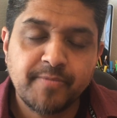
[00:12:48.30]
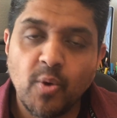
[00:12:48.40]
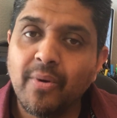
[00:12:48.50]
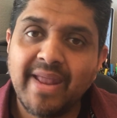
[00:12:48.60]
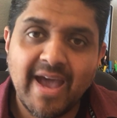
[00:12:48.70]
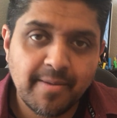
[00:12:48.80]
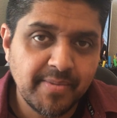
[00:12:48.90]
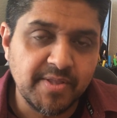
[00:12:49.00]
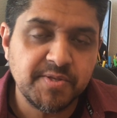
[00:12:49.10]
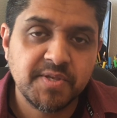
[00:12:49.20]
What
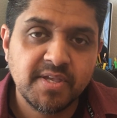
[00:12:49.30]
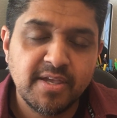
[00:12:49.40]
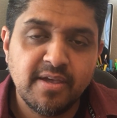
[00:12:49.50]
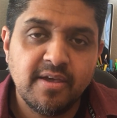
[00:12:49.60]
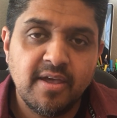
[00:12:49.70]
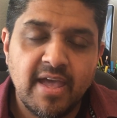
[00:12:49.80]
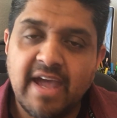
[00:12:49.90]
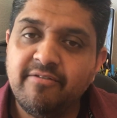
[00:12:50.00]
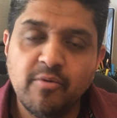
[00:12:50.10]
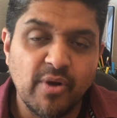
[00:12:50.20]
happens?
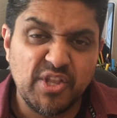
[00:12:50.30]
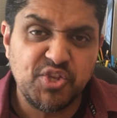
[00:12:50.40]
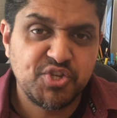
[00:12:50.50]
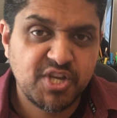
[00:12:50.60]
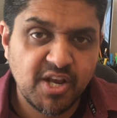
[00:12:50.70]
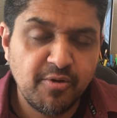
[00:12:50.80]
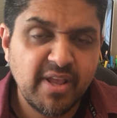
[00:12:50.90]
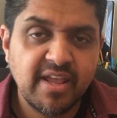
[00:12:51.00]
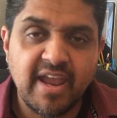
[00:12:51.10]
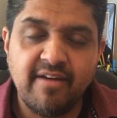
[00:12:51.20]
Everyone is
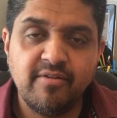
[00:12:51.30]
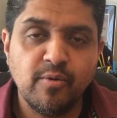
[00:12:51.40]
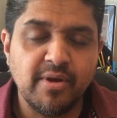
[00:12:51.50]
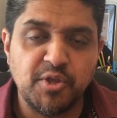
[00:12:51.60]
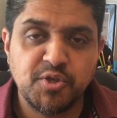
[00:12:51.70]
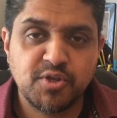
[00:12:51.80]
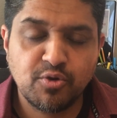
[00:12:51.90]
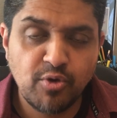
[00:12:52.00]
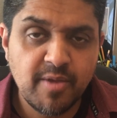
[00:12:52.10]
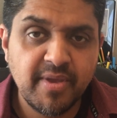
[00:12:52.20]
cheering. Everyone is
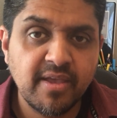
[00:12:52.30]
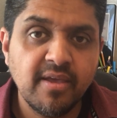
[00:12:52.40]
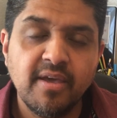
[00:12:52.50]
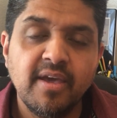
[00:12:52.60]
screaming.